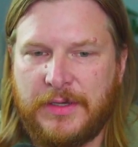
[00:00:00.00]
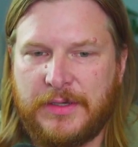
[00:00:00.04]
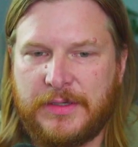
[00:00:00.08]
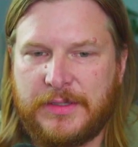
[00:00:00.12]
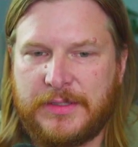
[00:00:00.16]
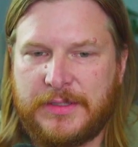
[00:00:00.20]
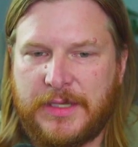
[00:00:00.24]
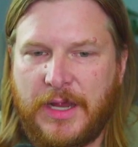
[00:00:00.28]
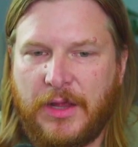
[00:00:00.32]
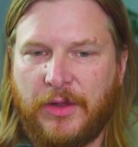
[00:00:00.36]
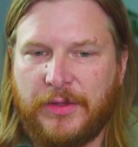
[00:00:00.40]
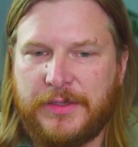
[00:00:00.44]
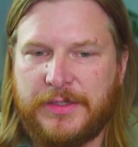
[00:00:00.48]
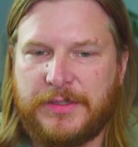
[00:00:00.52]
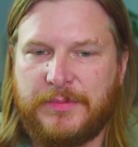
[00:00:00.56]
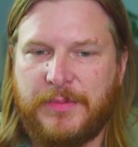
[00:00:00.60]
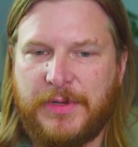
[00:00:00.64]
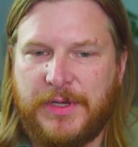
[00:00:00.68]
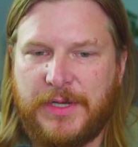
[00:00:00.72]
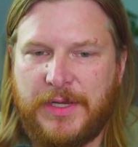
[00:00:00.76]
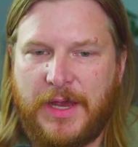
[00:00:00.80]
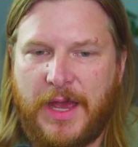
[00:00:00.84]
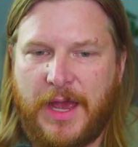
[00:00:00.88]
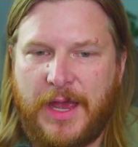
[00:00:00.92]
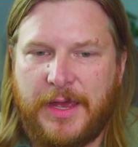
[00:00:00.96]
sell as
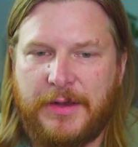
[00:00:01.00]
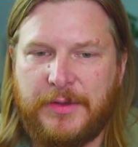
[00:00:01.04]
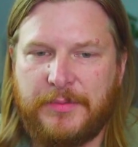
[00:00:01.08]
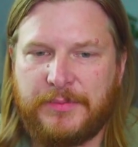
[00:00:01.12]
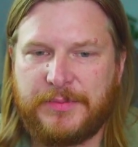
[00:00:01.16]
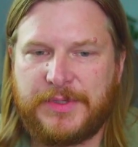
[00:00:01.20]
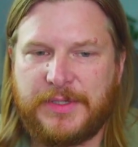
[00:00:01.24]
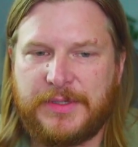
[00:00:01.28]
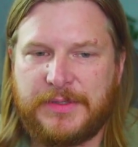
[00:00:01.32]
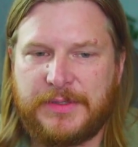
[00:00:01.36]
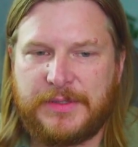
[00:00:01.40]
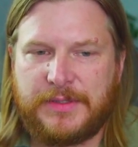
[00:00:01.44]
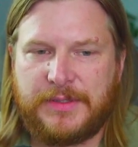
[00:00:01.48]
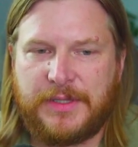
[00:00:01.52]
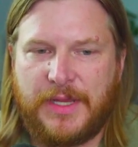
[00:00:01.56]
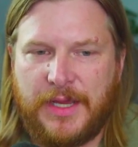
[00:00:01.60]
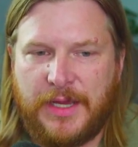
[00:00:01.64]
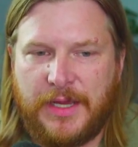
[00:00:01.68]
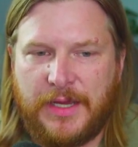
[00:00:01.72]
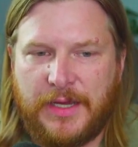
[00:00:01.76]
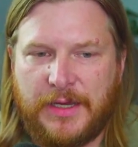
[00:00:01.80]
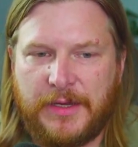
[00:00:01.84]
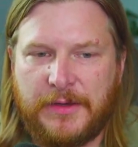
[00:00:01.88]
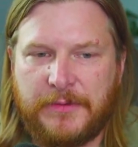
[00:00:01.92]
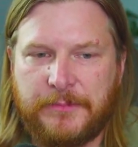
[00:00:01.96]
many items as
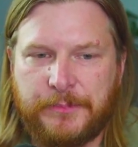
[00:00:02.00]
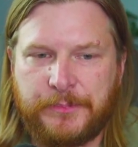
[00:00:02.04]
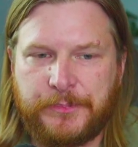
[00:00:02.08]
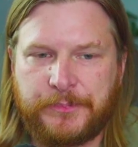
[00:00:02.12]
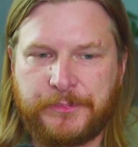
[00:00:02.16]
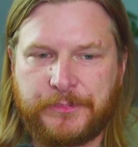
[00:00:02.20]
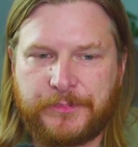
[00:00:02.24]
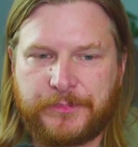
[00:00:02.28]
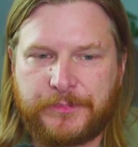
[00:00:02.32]
they